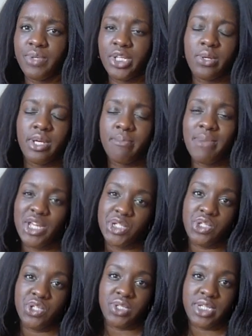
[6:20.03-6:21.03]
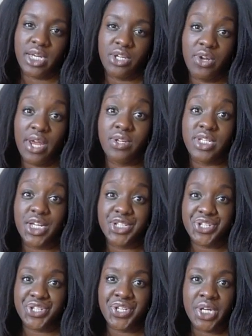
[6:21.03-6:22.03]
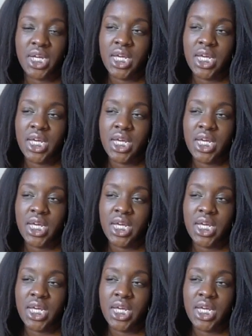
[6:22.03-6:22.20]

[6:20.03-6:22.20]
it matches your hair texture.